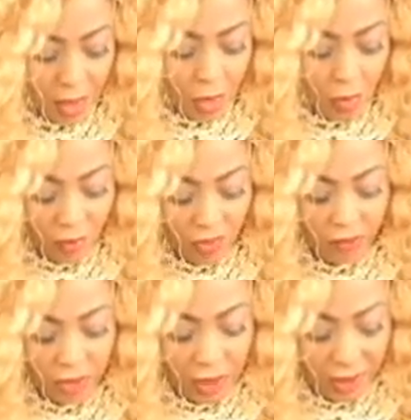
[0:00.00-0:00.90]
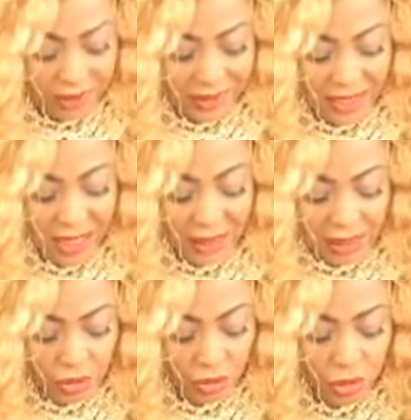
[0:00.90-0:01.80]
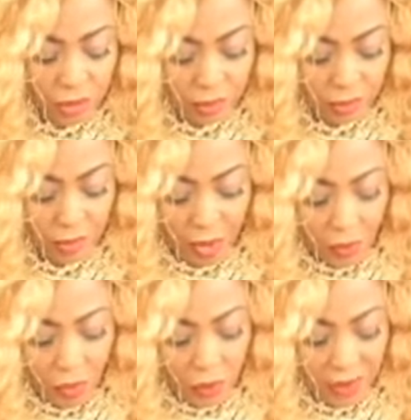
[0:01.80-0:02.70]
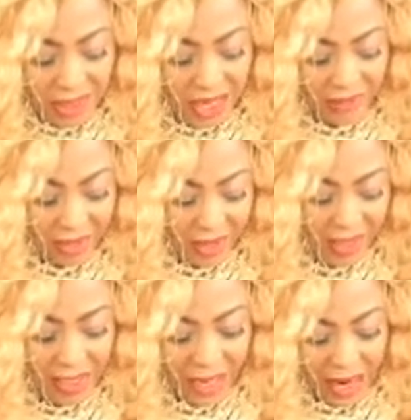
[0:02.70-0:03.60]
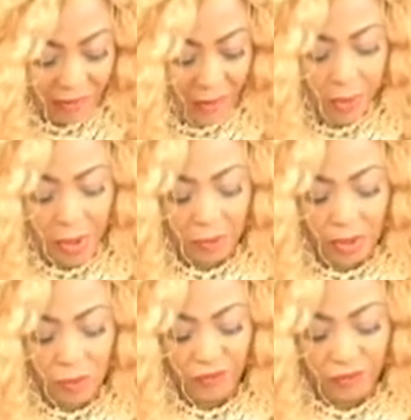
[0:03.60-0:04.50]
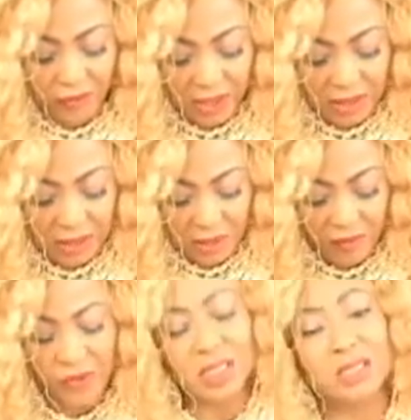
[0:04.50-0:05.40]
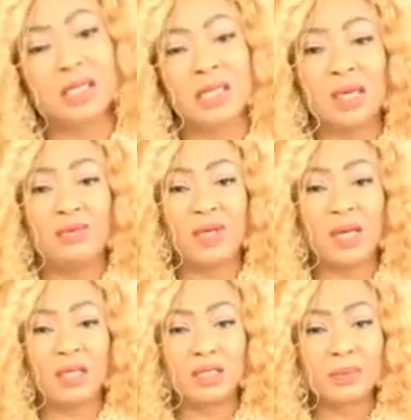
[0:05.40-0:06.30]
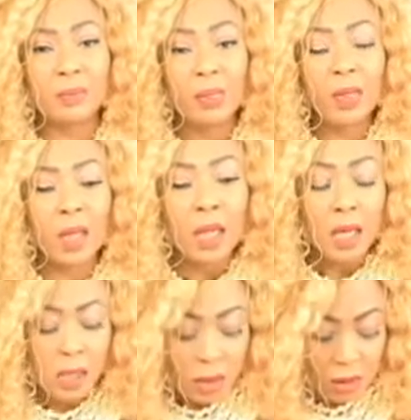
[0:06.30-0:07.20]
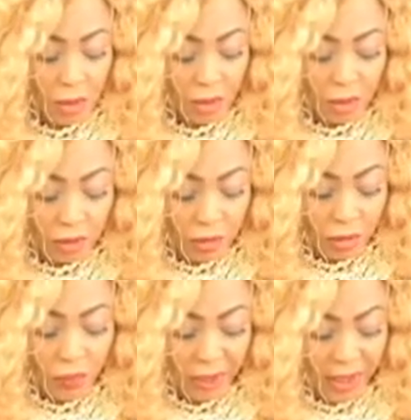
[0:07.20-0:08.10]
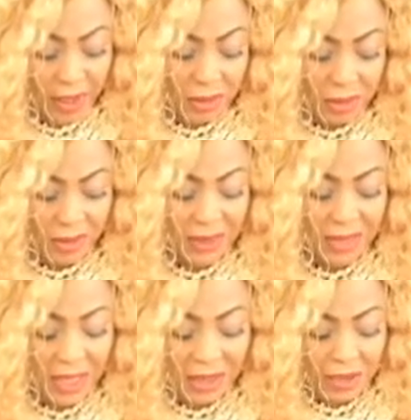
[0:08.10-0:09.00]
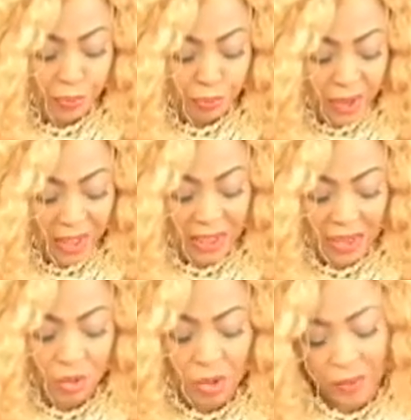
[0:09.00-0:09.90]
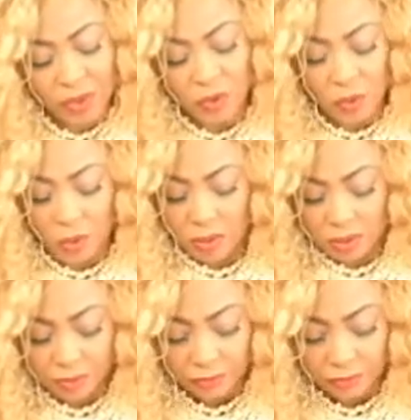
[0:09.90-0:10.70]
When we fully understand this truth, we will never again have a problem with feelings of insignificance. So the truth we need to understand is bringing enjoyment to God